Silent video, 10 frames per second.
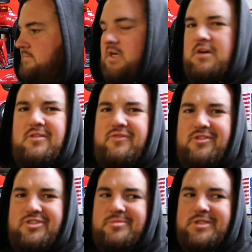I'm going to
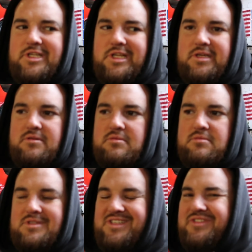find something to do,
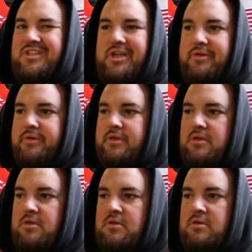and if I don't,
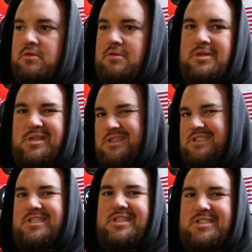I'll
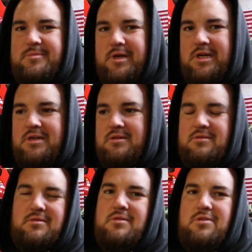see you tomorrow
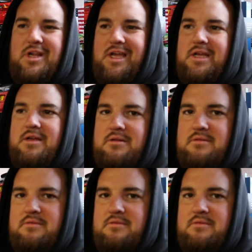or later.